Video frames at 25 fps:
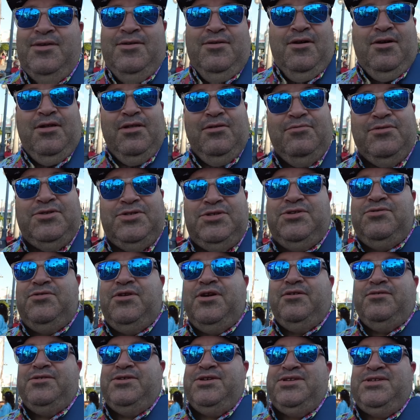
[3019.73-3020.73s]
Hollywood
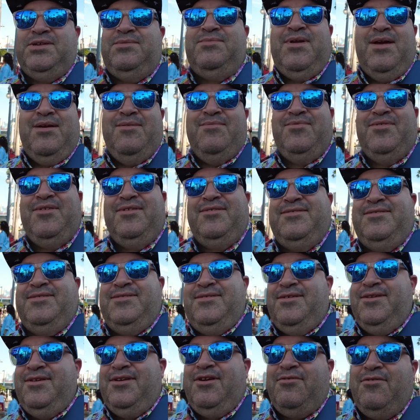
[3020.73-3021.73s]
Studios. Because sometimes
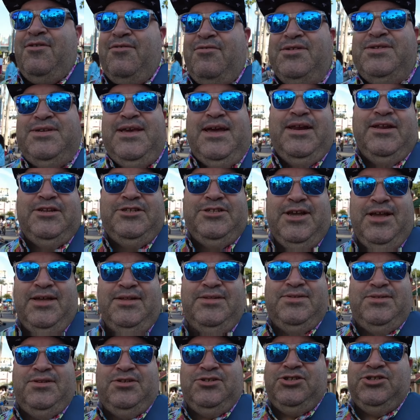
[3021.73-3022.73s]
it's you don't always get a
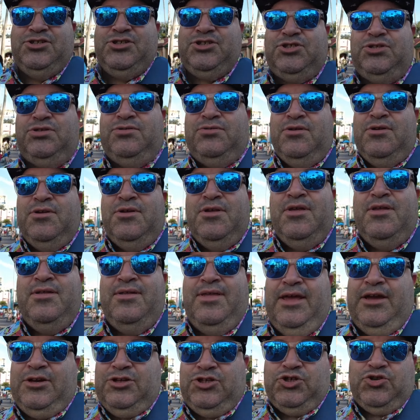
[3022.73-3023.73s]
chance to just
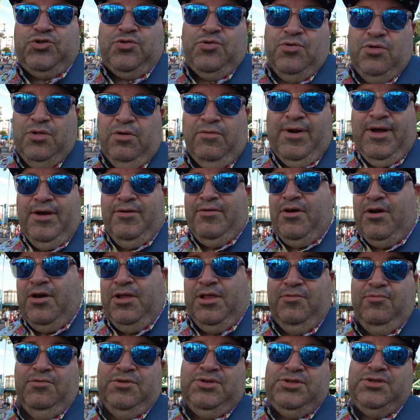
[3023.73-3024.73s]
take a stroll around
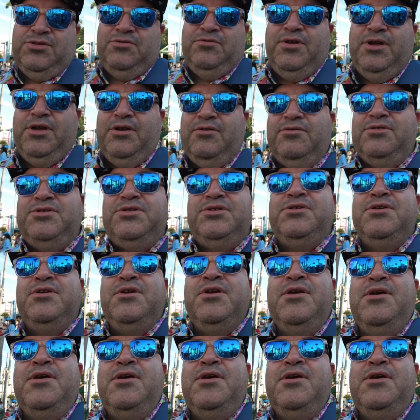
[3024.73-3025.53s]
Hollywood Studios.